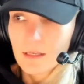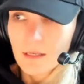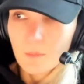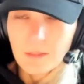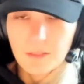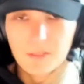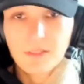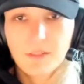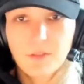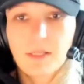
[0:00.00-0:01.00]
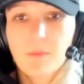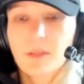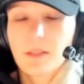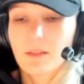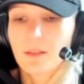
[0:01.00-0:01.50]
But this is not
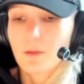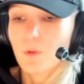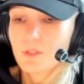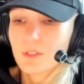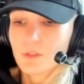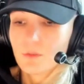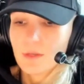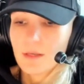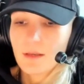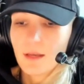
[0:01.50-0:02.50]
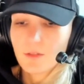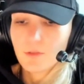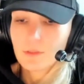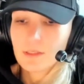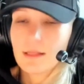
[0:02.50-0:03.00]
something that I wanted. So they
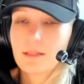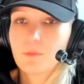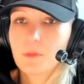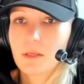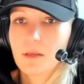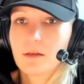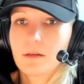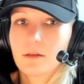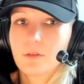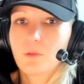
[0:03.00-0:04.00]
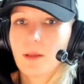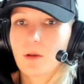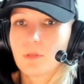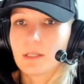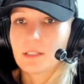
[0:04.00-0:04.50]
actually let me do my
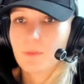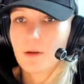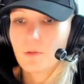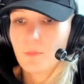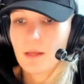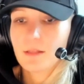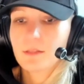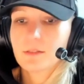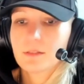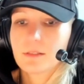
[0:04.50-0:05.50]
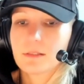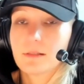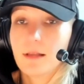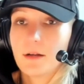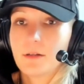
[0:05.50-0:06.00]
own experiments,
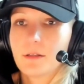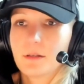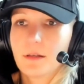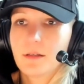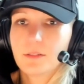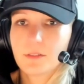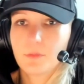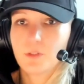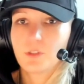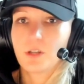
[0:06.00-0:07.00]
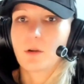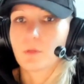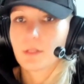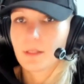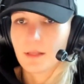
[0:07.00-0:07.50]
learn, and simply share
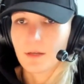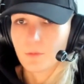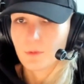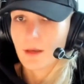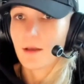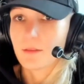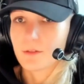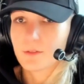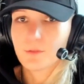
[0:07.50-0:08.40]
what I learned with others.